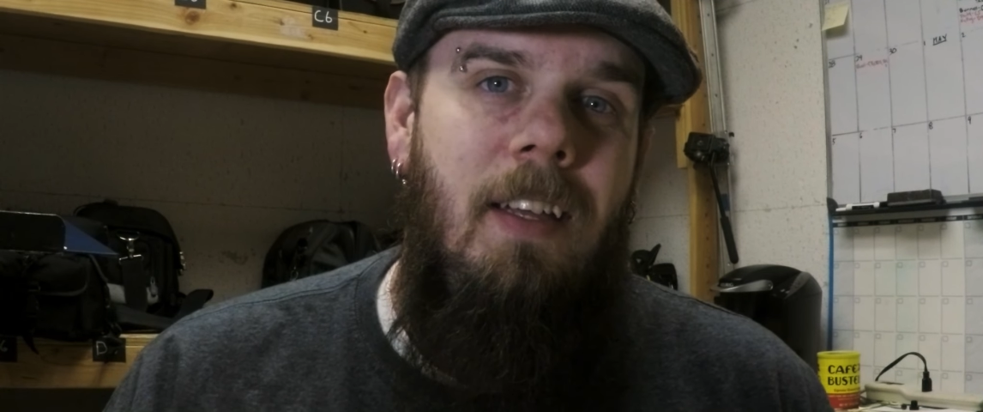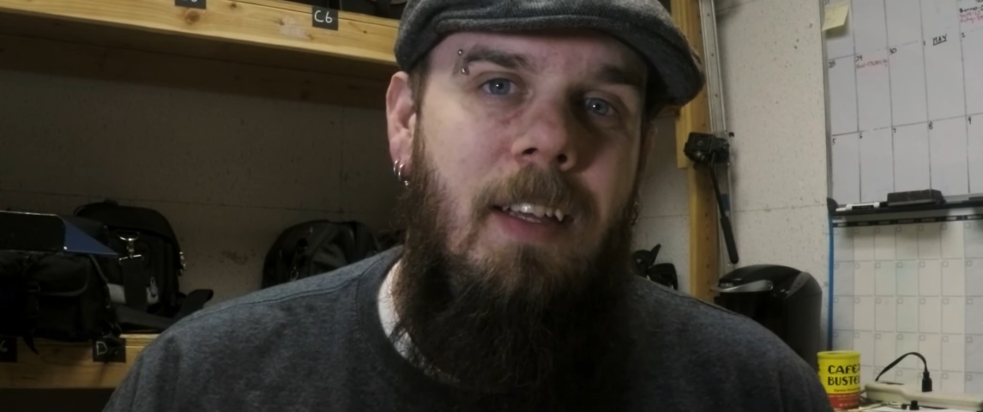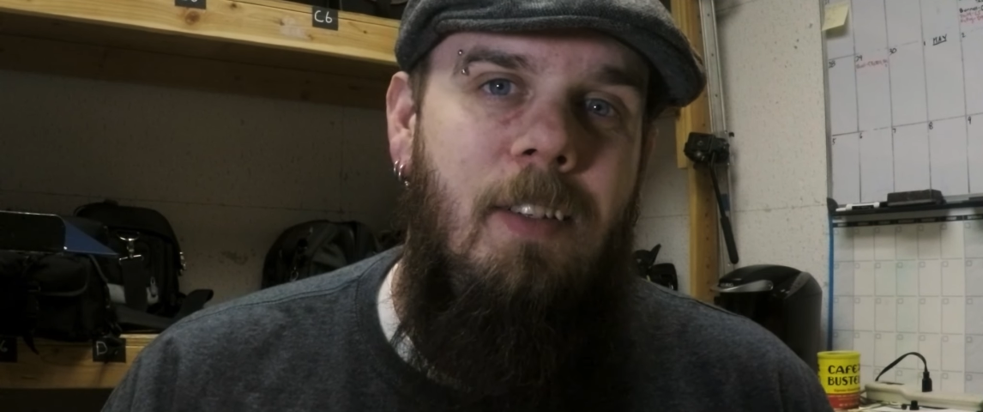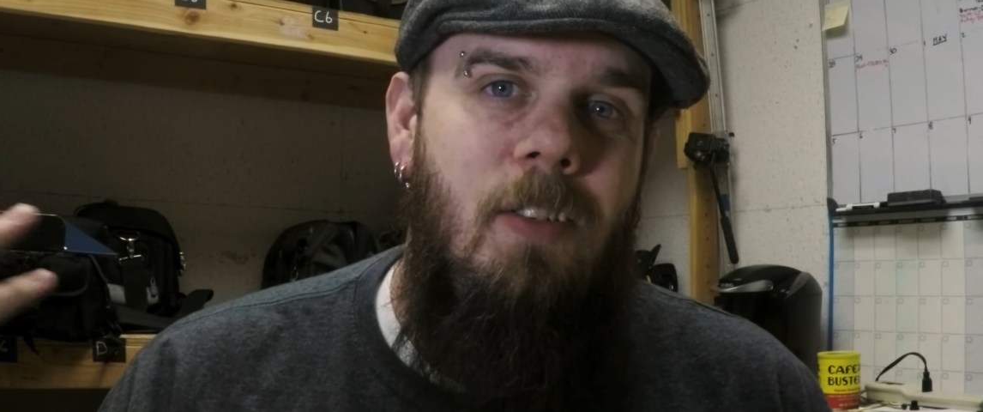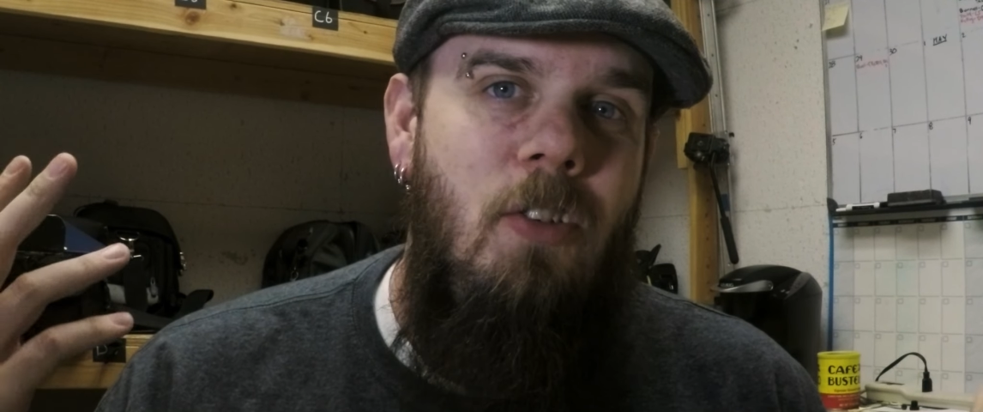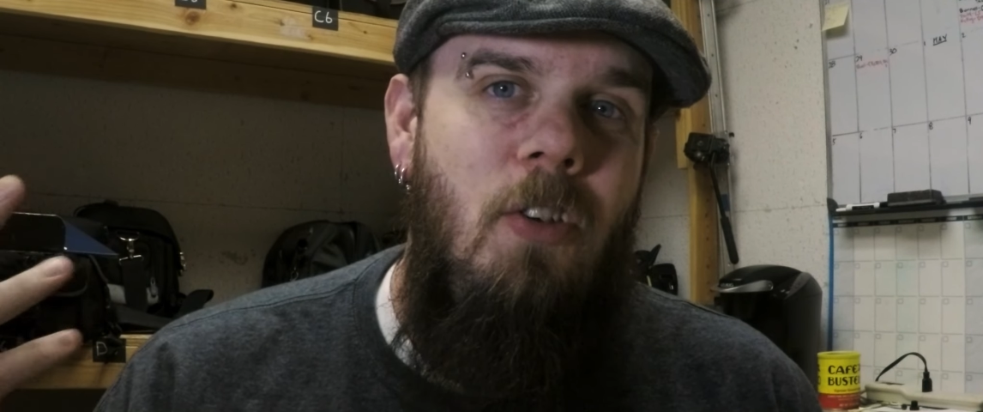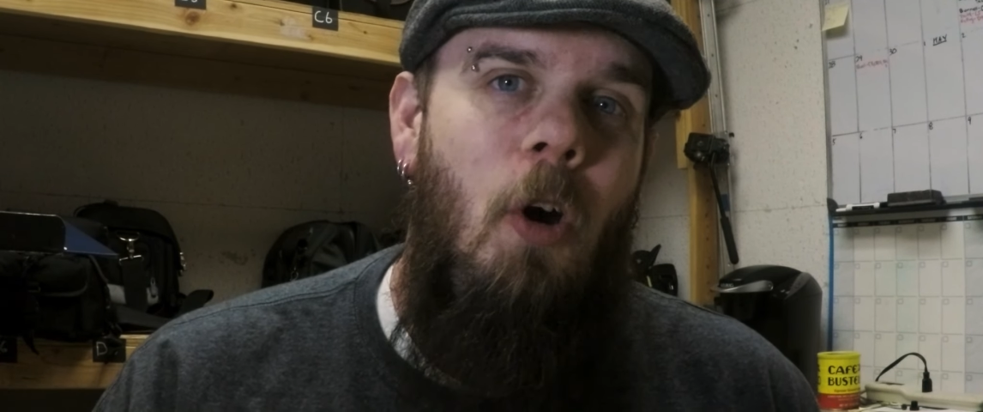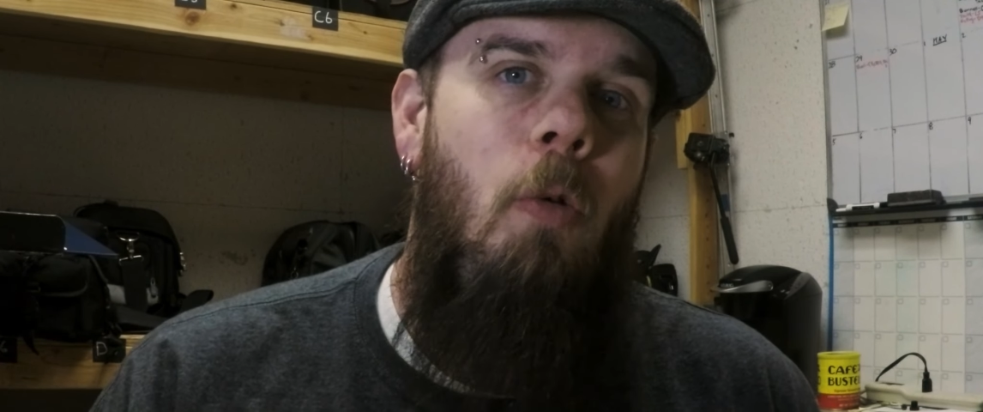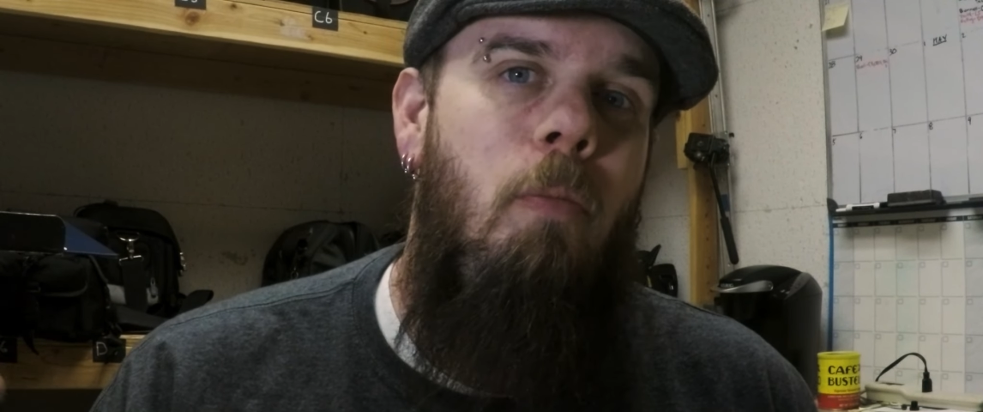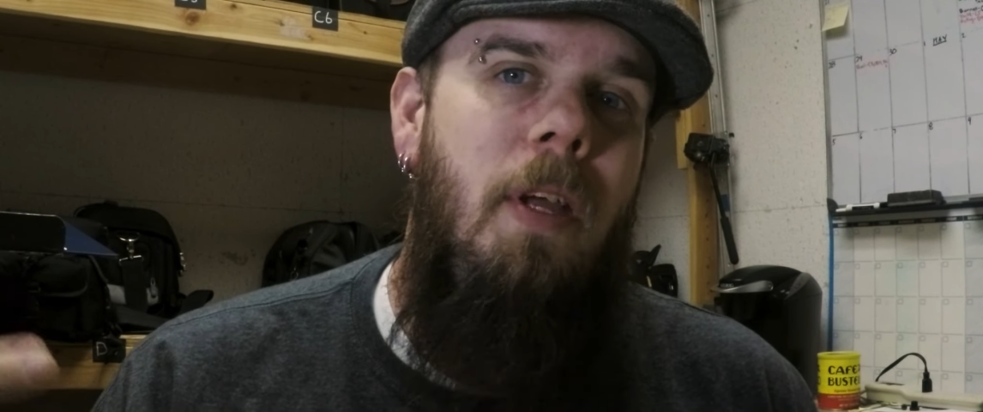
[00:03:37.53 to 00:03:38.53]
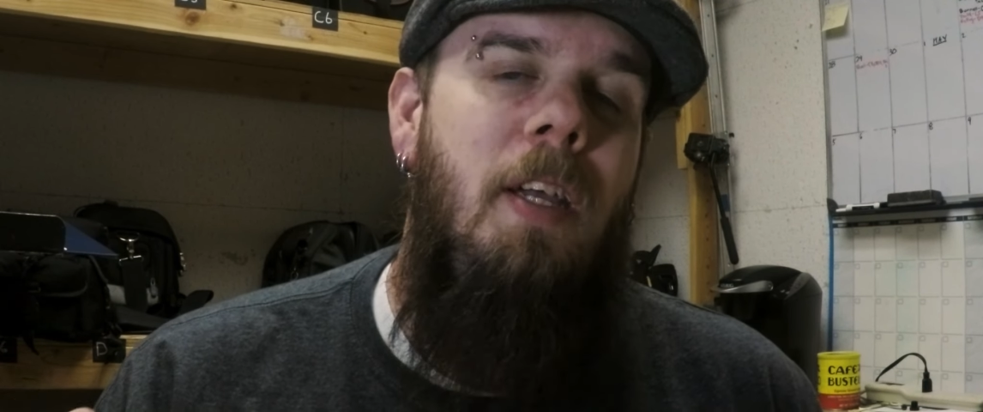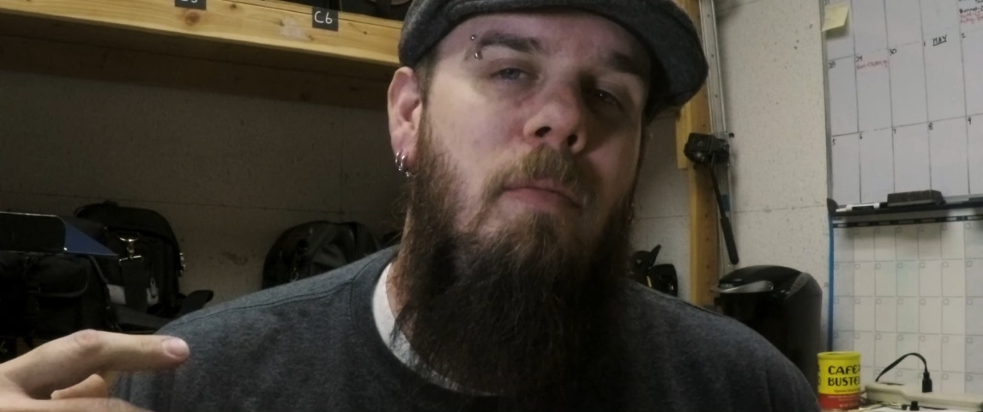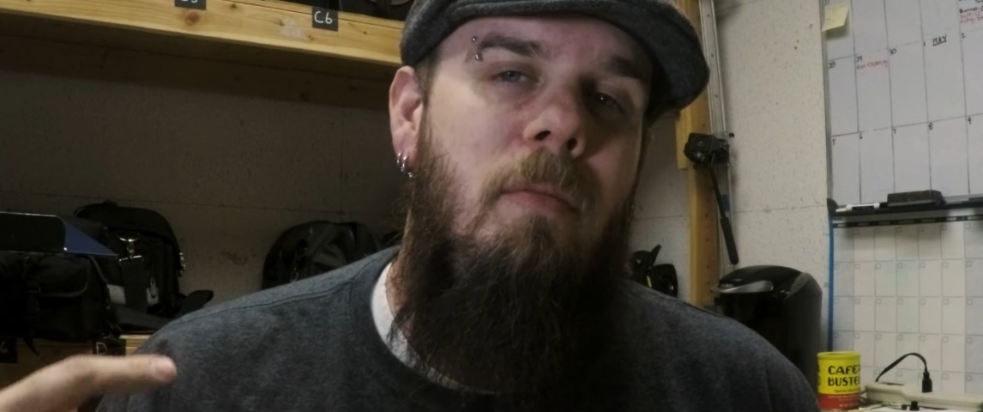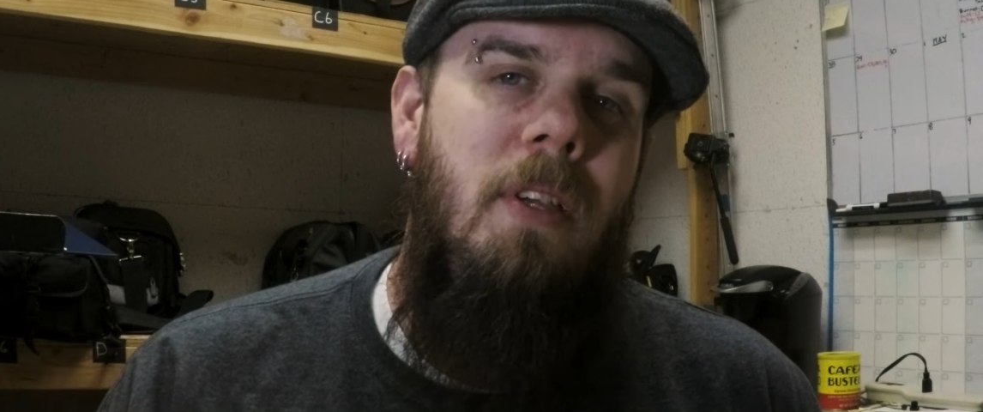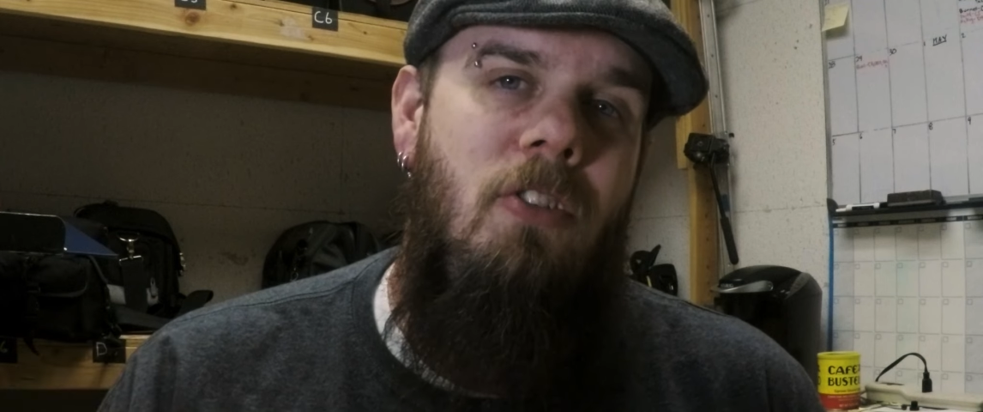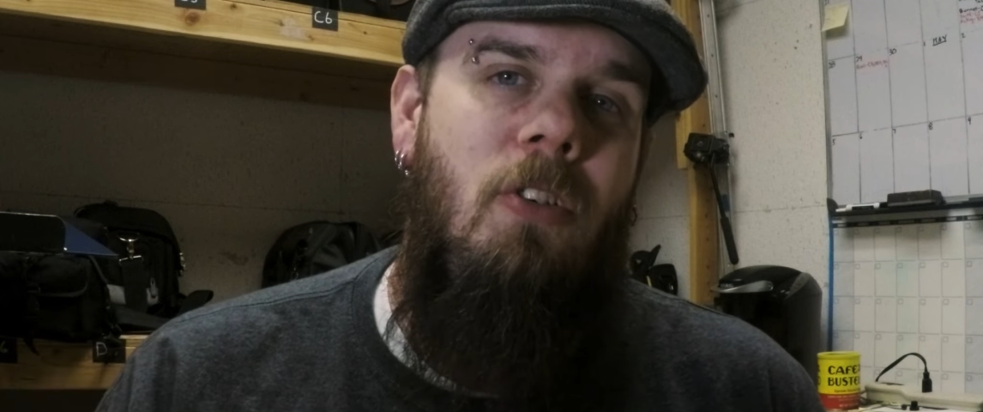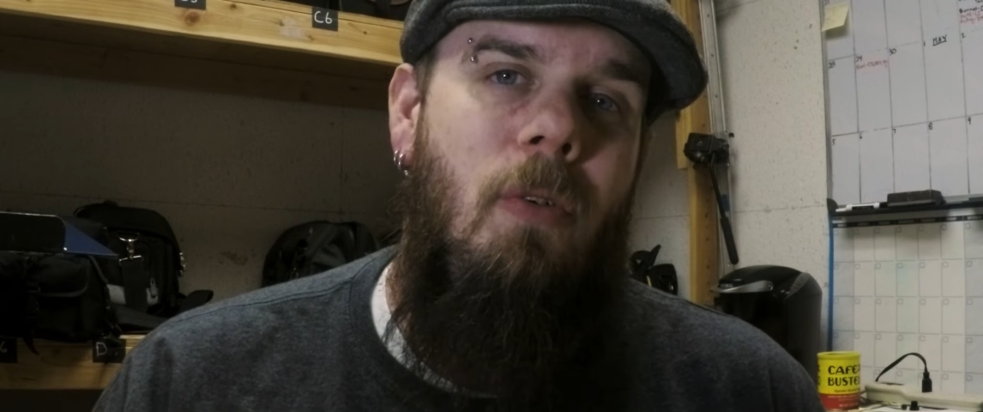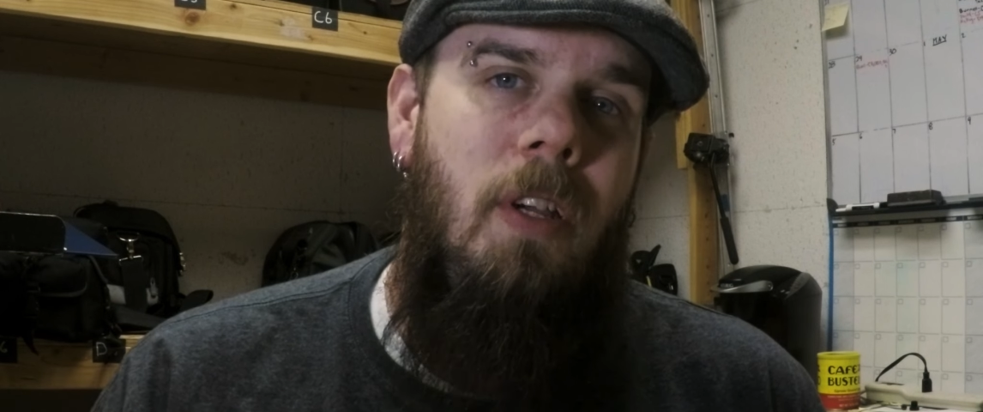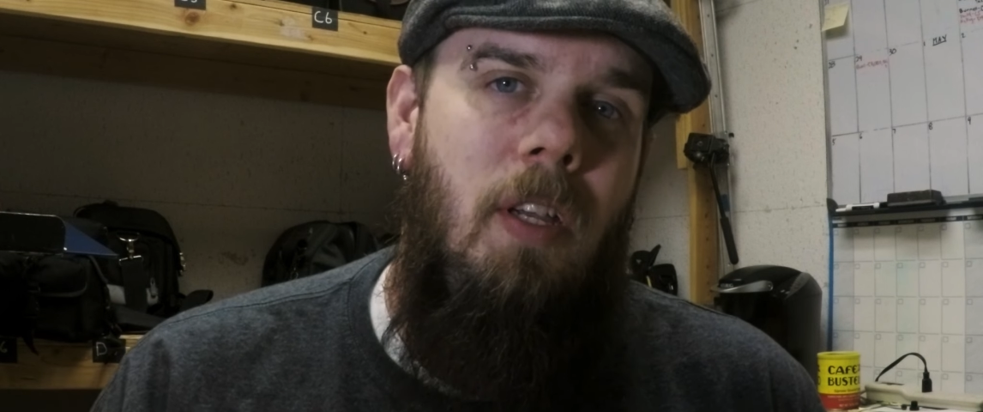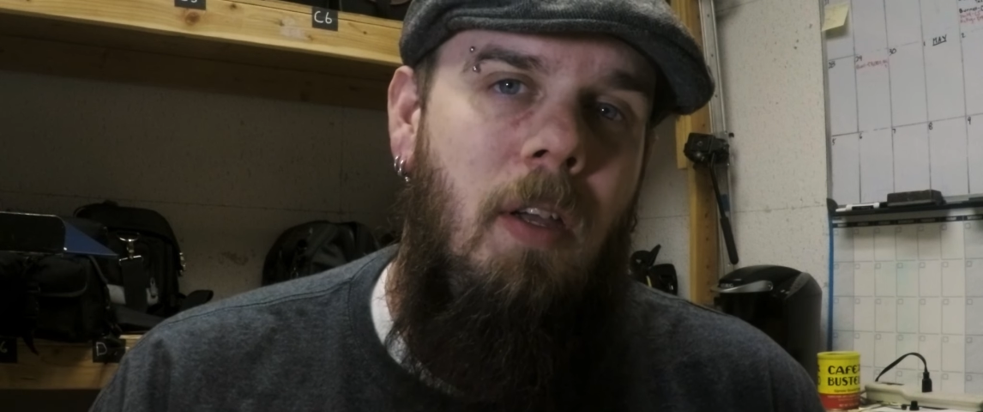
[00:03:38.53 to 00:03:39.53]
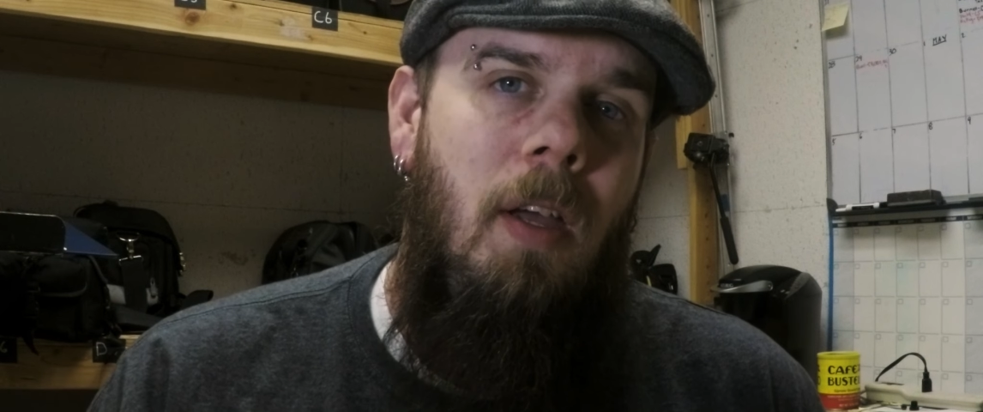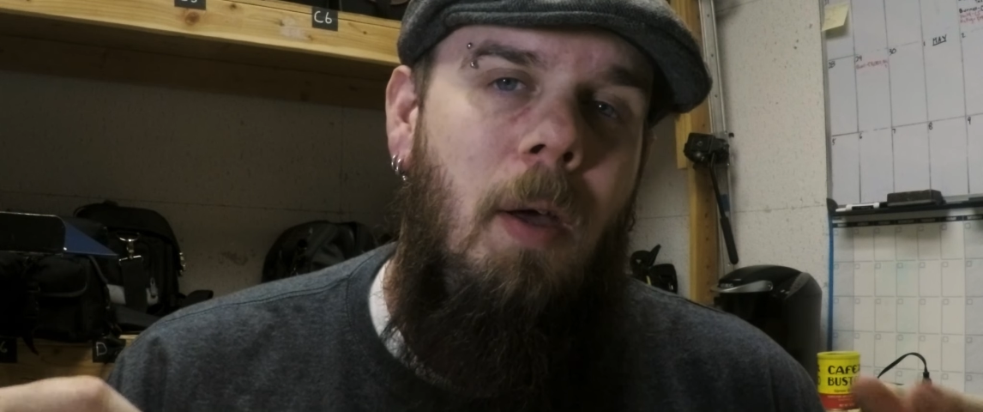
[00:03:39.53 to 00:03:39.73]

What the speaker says: It's no big mystery.